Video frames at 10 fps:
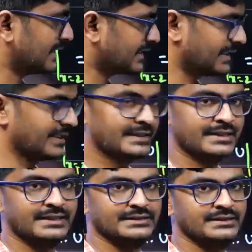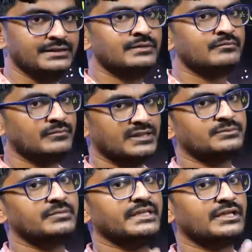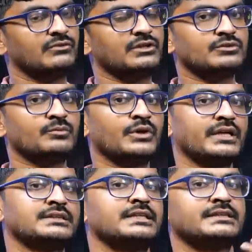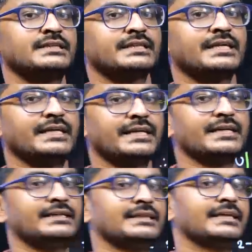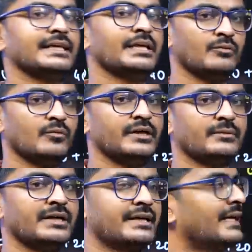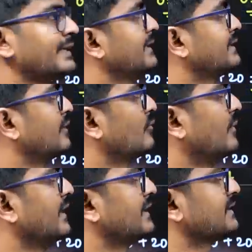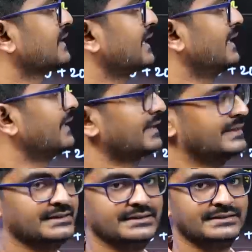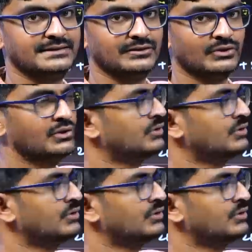that kinetic energy must be equals to potential energy and kinetic energy at any moment. But at initial moment they said kinetic energy is 0